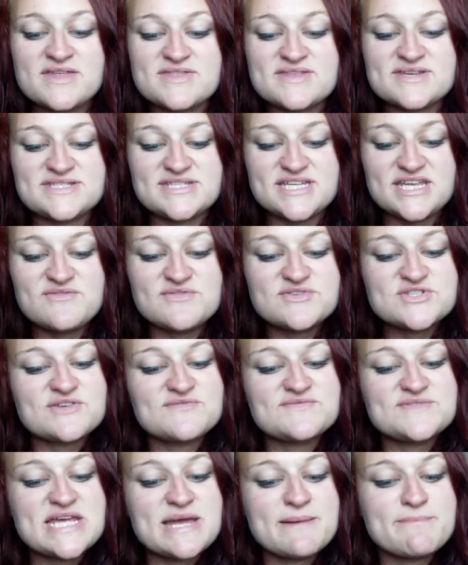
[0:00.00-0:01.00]
The Secrets
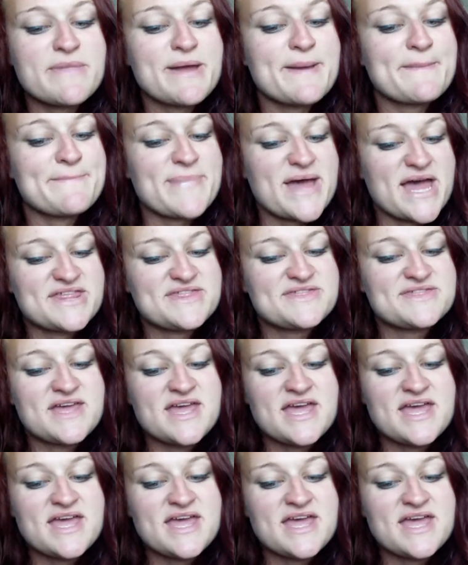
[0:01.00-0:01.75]
of Tim Macbeth,